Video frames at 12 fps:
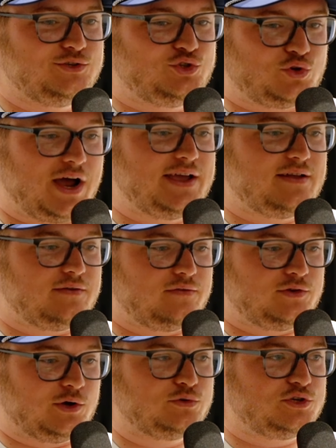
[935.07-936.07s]
try it
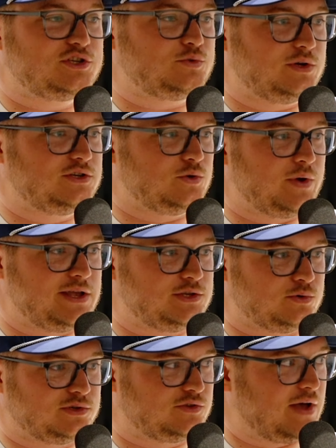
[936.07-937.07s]
don't just switch the weights
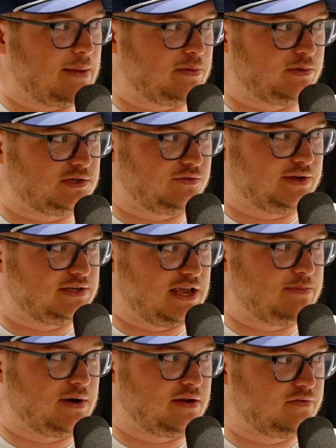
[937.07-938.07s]
or slap a bunch of lead
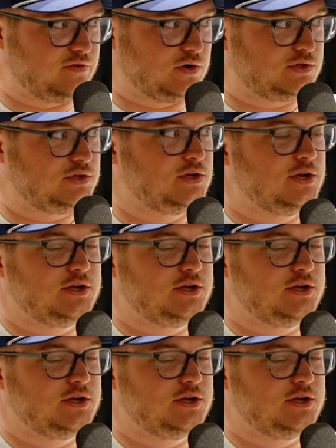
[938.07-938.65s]
tape on it first